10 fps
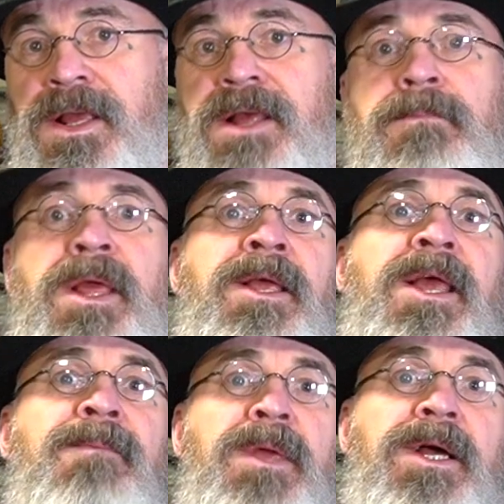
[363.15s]
get
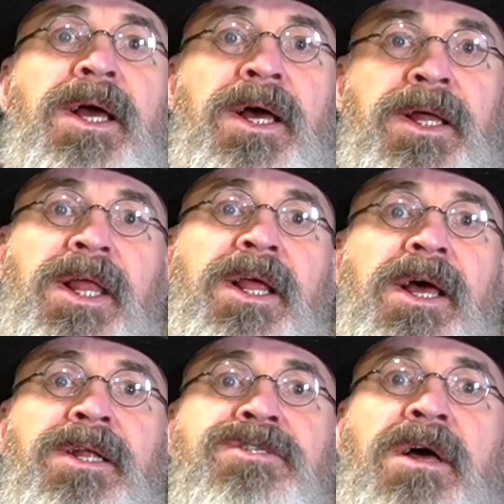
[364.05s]
me a gun, get a
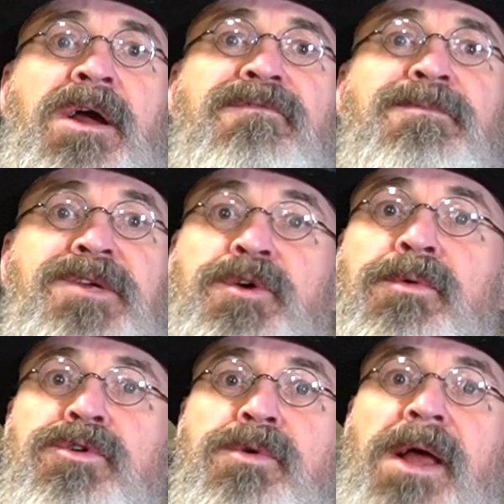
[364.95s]
gun slung over my
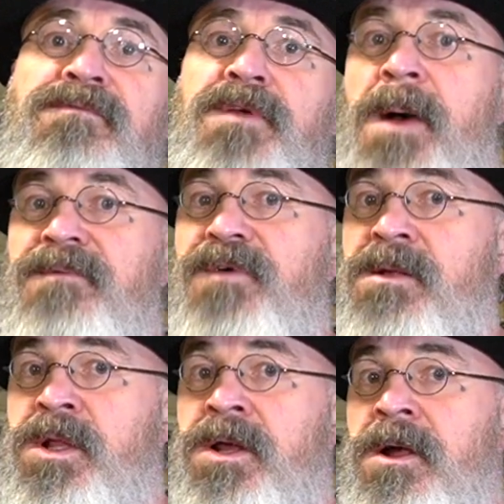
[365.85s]
shoulder so I can feed my
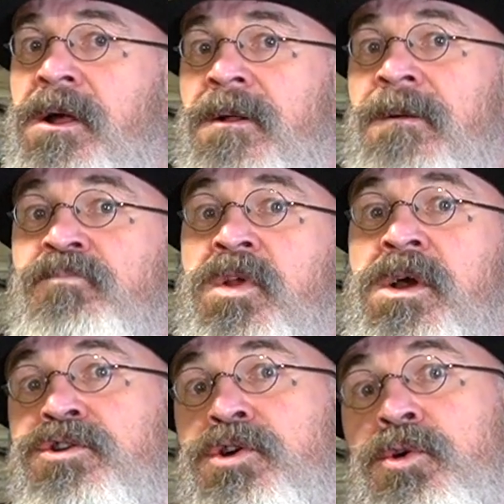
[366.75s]
family,
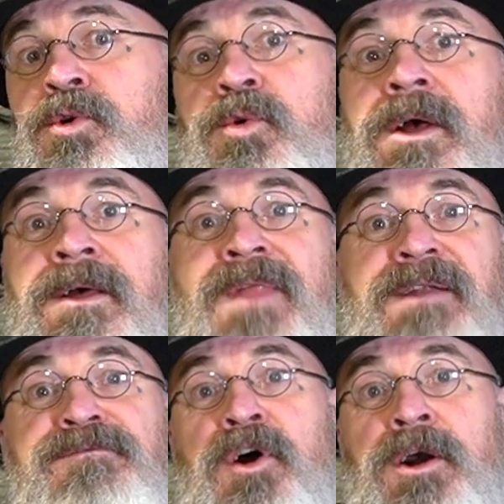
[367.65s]
to
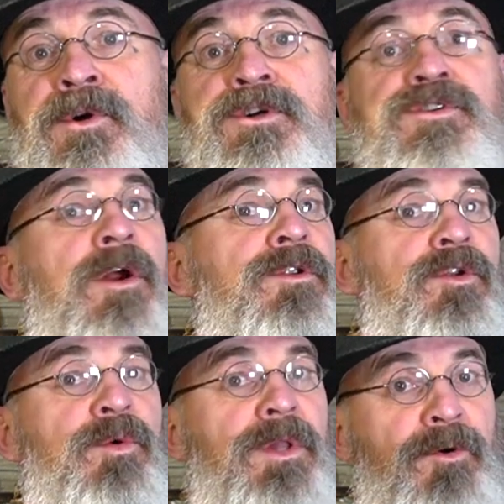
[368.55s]
that farmer starting to
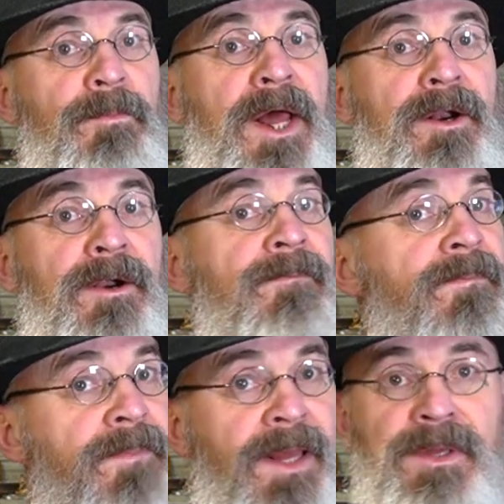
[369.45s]
do a little better.
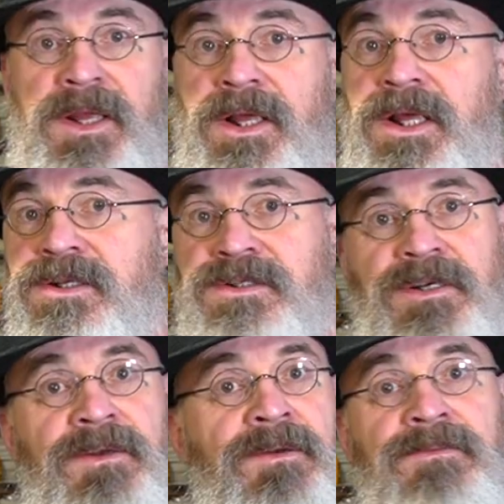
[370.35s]
Maybe he's
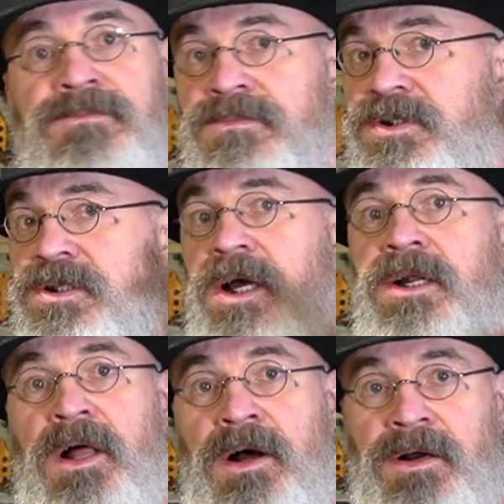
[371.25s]
done a
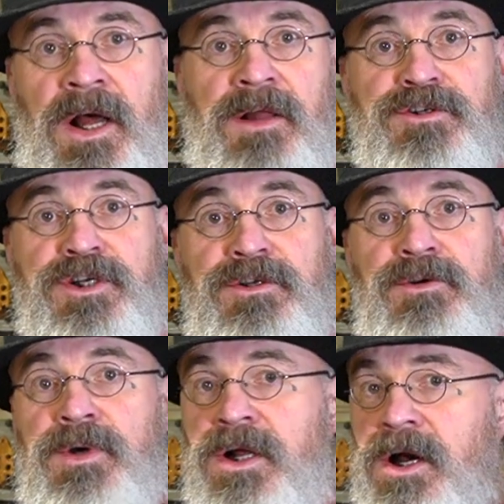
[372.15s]
long hunt or
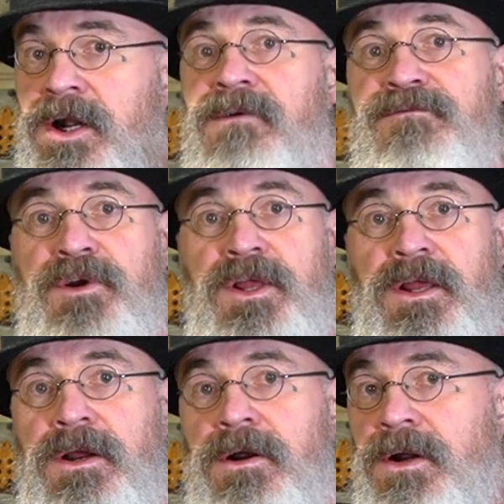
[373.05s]
two and gone out for a
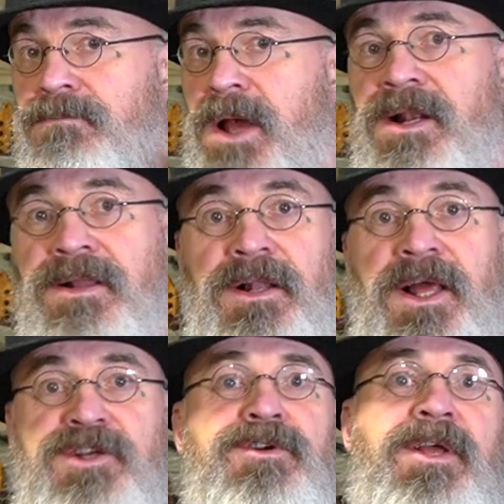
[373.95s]
year and made a little
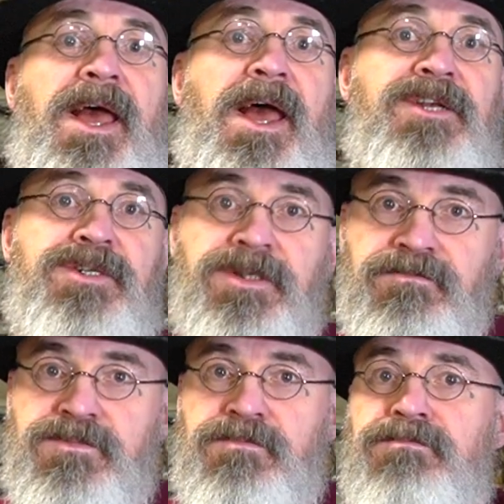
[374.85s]
extra cash
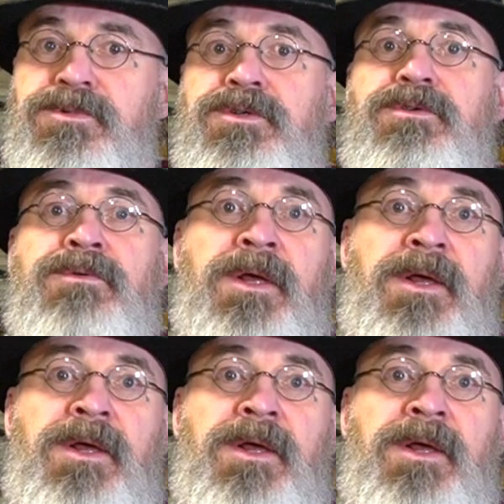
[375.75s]
to